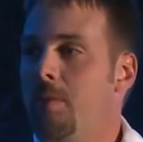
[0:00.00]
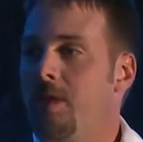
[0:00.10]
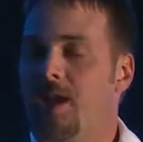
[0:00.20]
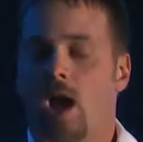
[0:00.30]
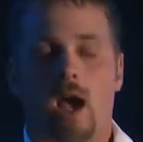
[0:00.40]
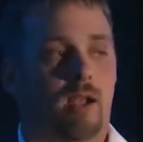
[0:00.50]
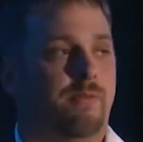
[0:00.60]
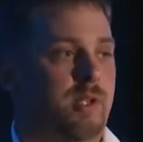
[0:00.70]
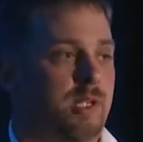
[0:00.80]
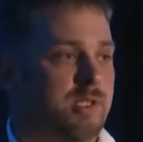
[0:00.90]
the
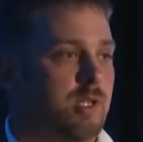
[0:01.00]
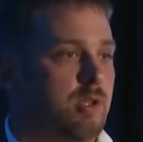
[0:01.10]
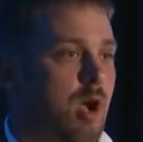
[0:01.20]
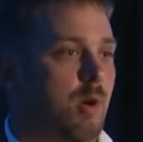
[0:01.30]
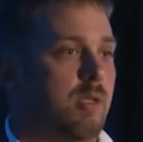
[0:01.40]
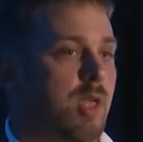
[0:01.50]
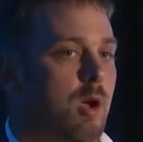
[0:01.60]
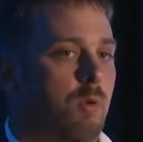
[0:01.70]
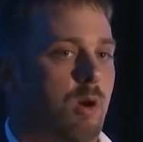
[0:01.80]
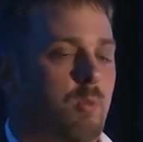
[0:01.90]
confidence in knowing
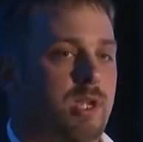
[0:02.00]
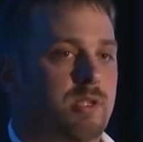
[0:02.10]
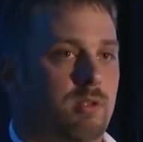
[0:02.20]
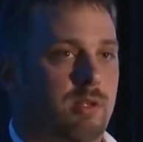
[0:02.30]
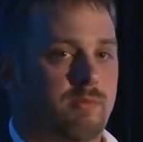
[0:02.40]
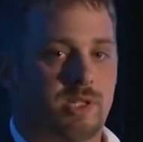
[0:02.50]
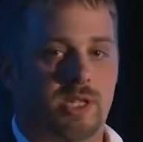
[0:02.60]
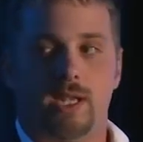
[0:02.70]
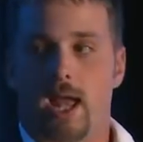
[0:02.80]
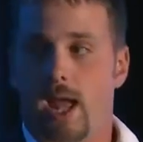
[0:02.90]
that what we deliver
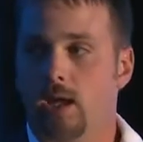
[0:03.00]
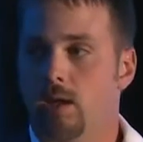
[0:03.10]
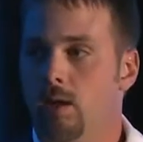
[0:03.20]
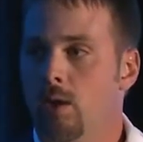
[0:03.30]
today,